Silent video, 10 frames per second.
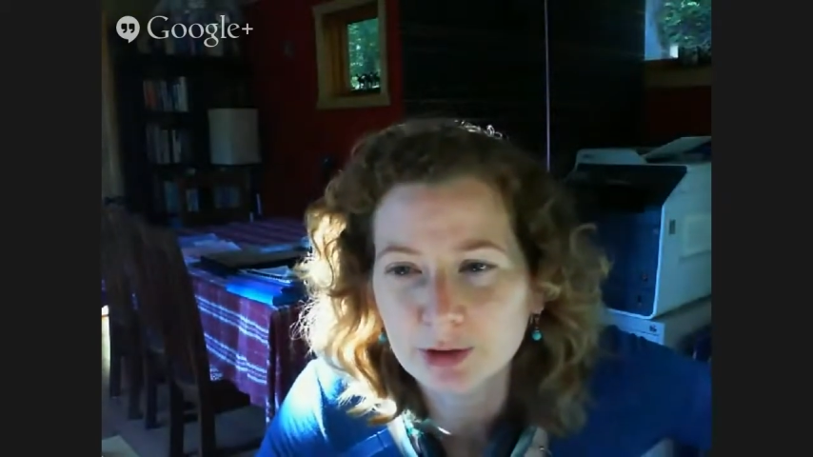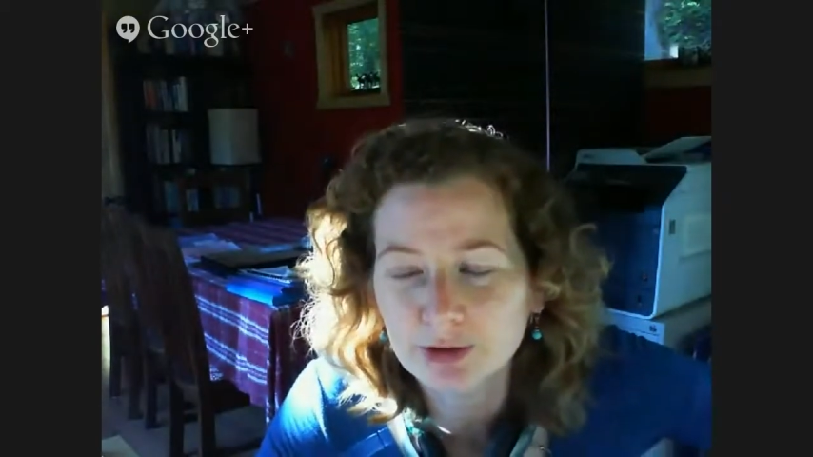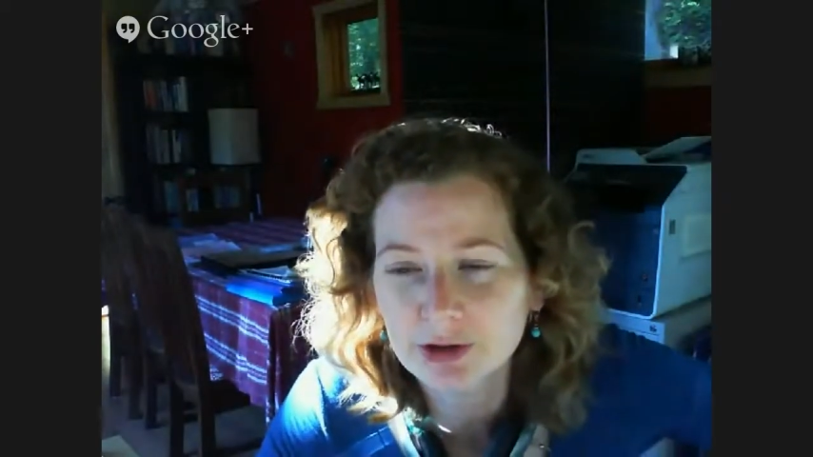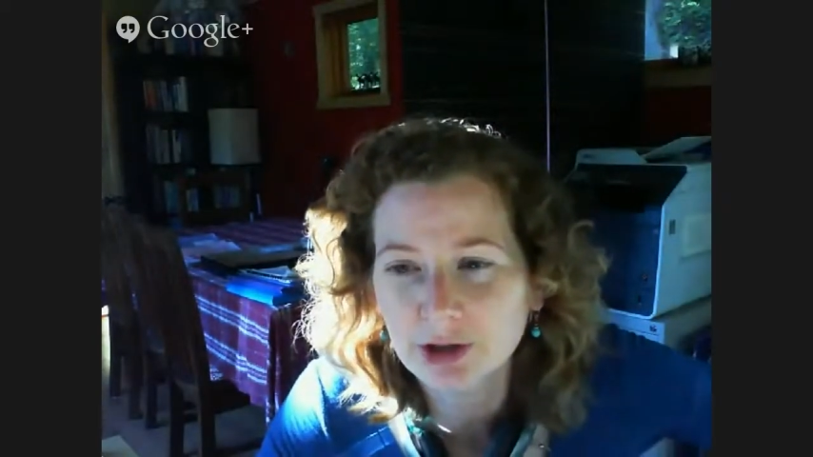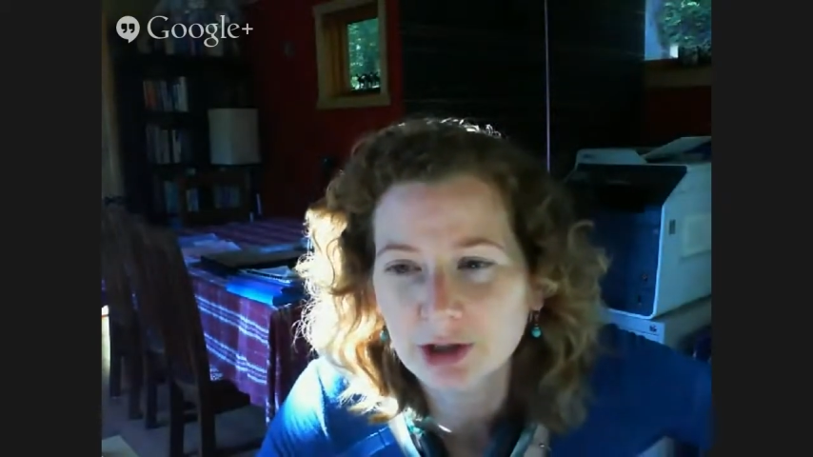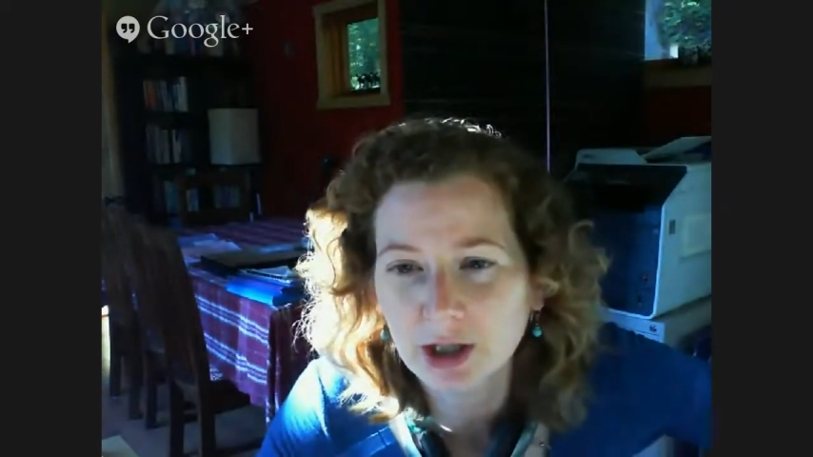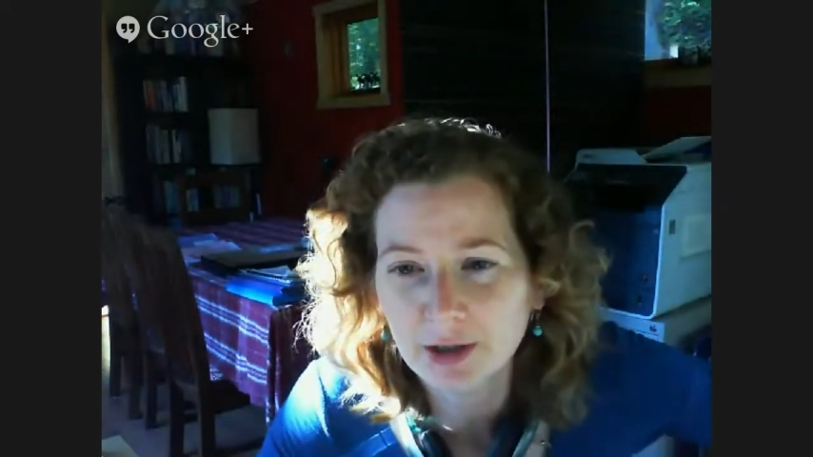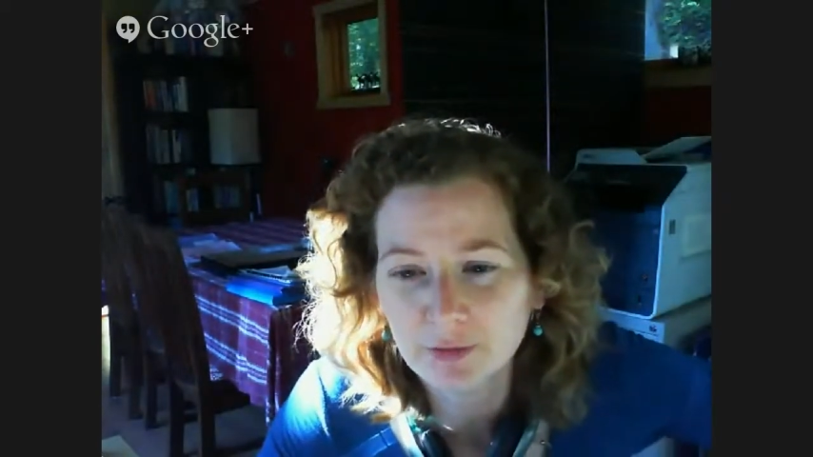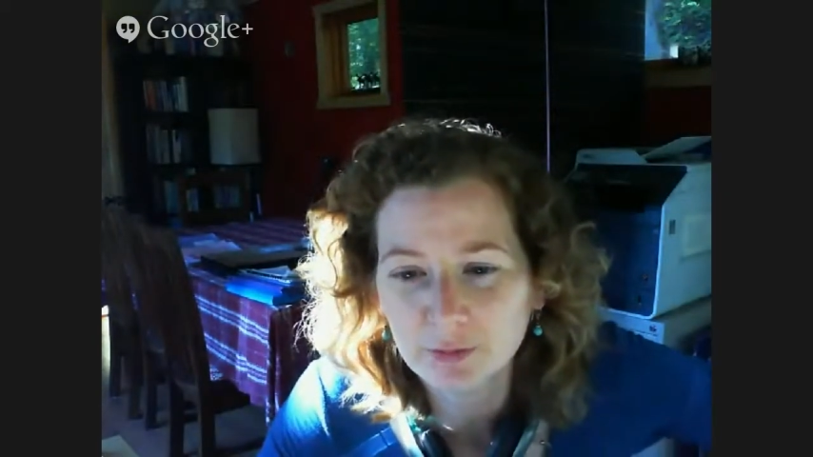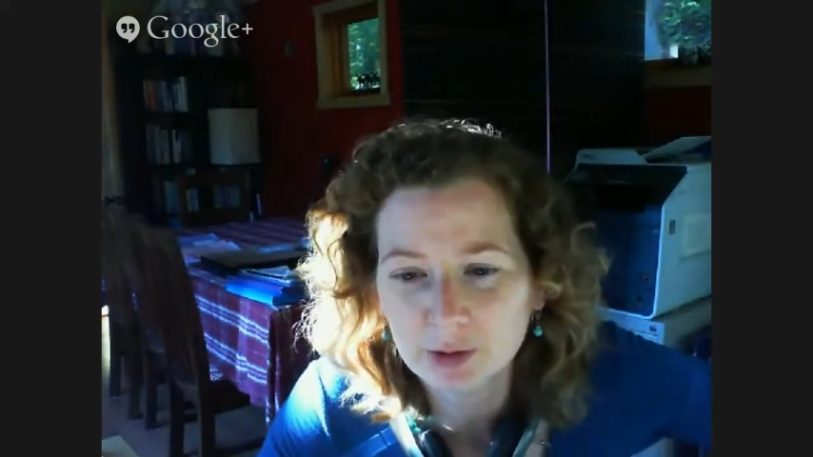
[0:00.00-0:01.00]
So there's the
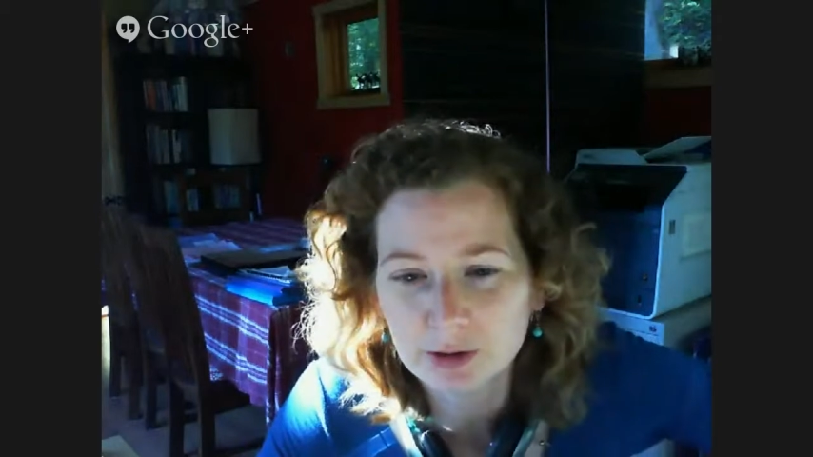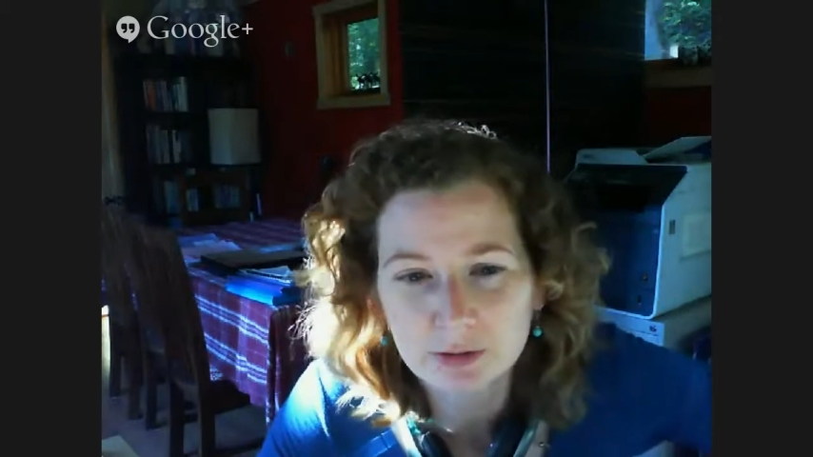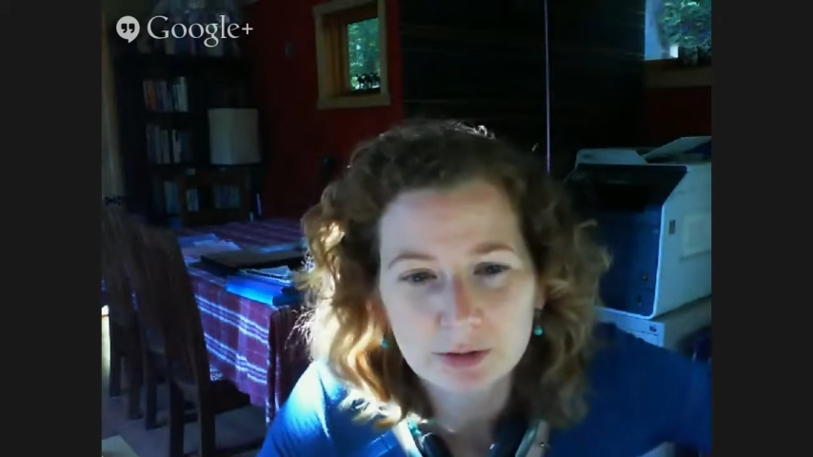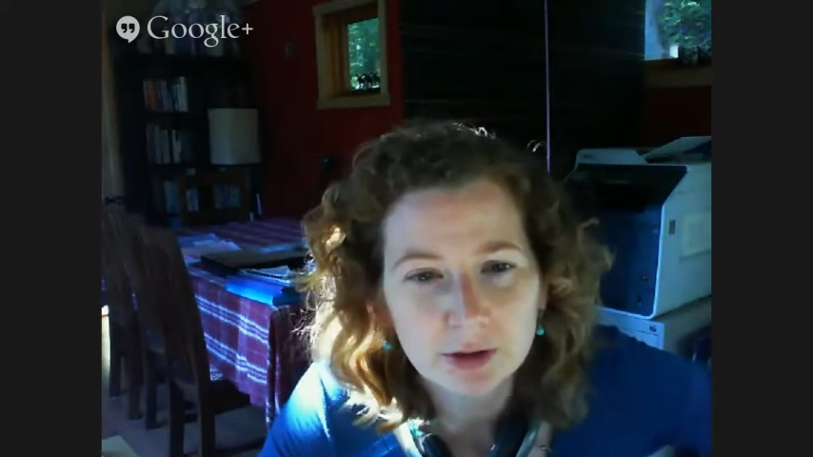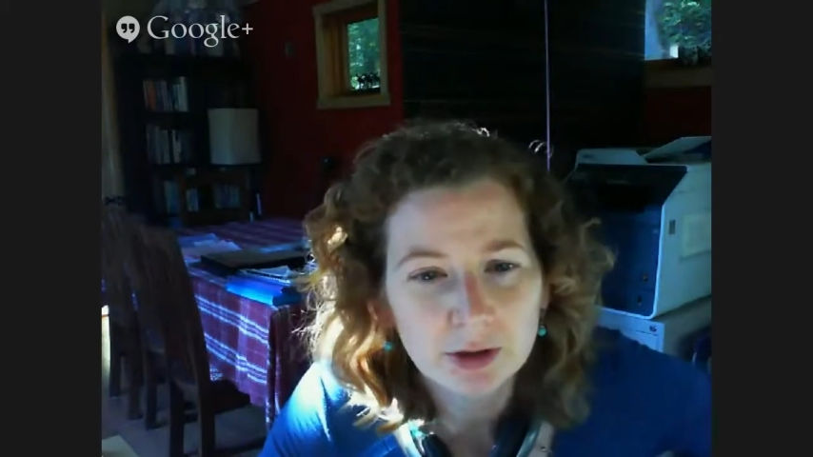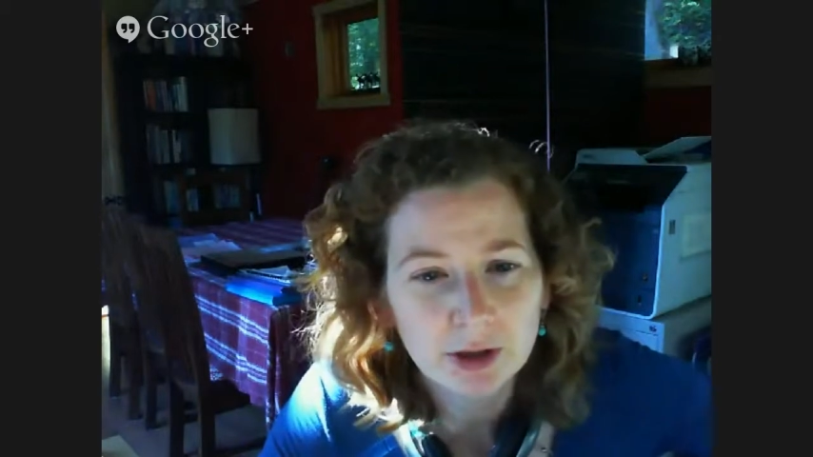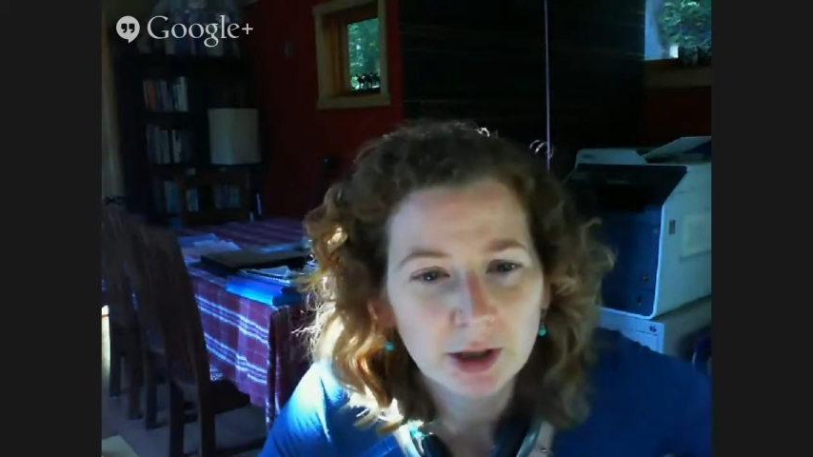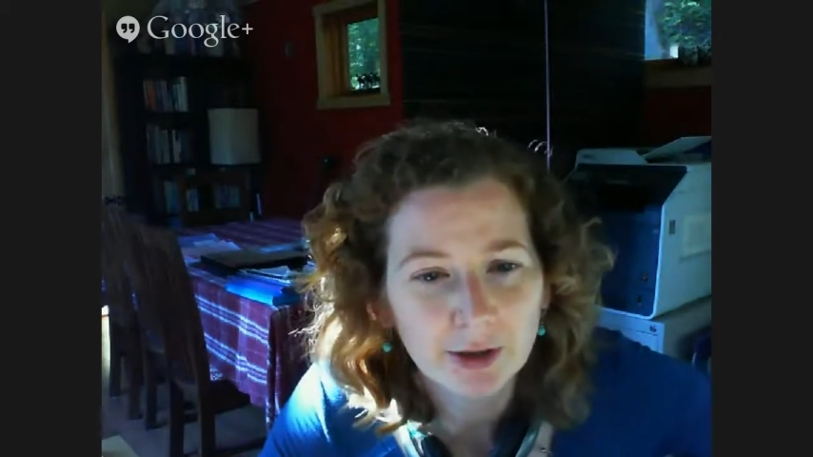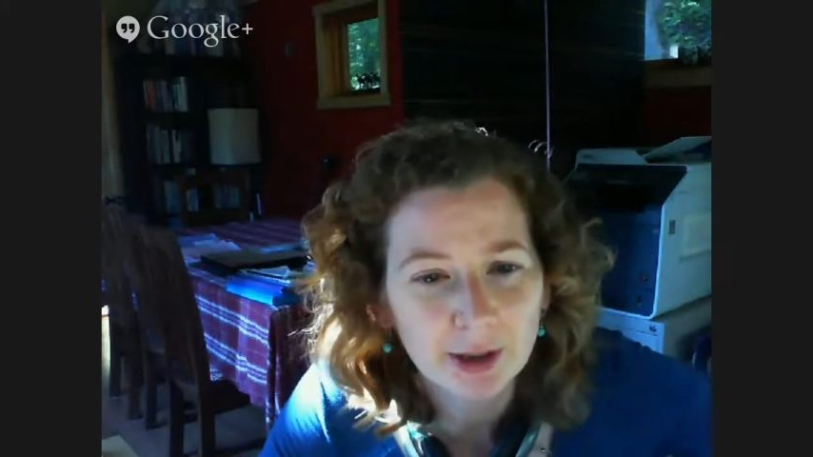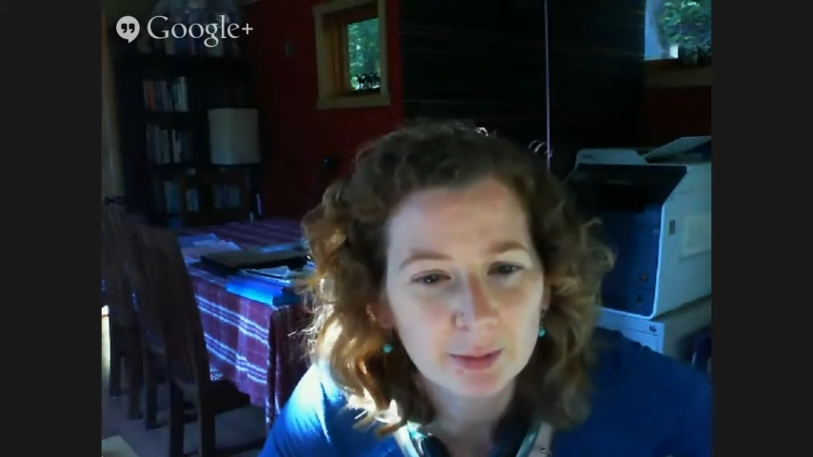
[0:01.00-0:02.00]
live one
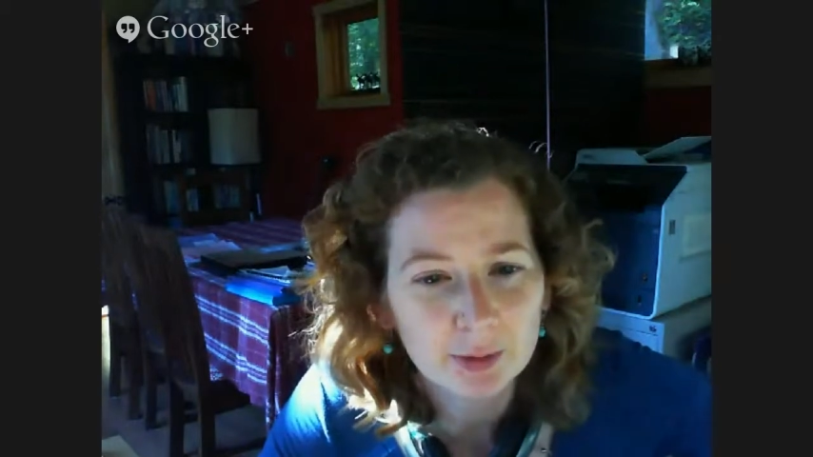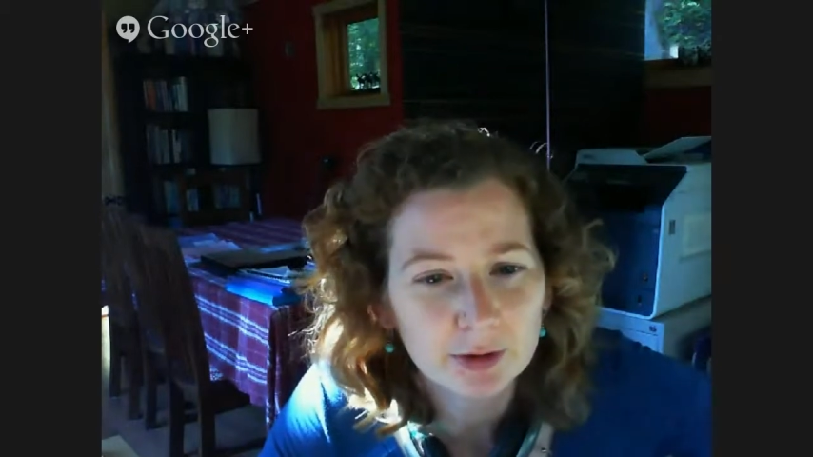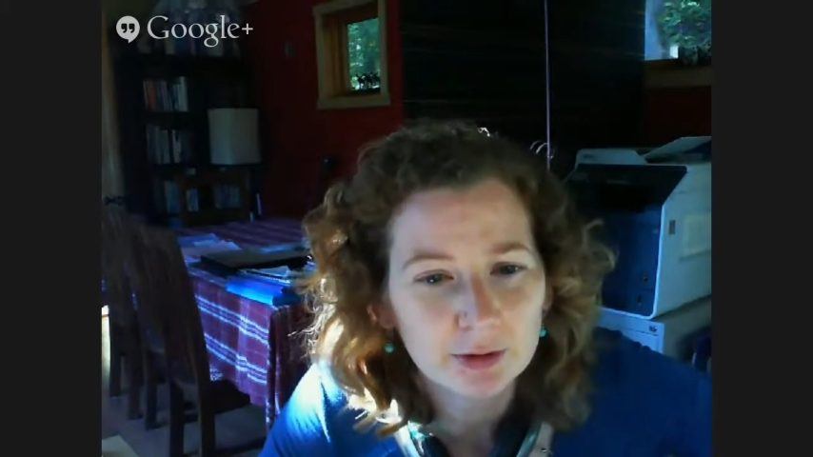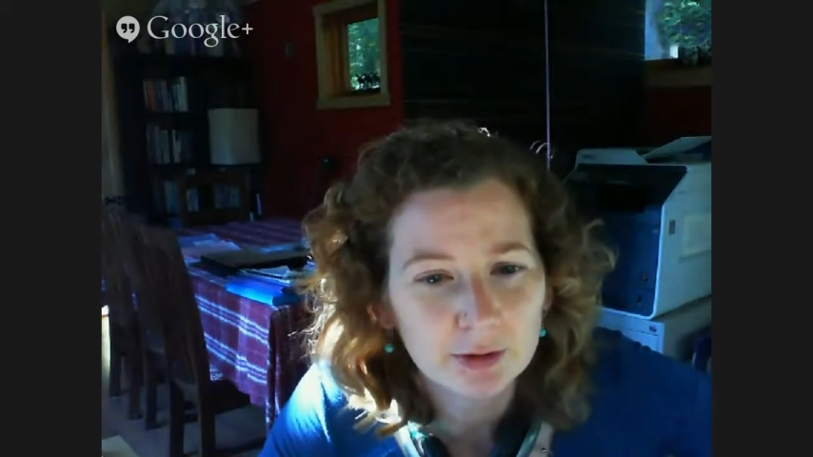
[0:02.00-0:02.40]
and that one,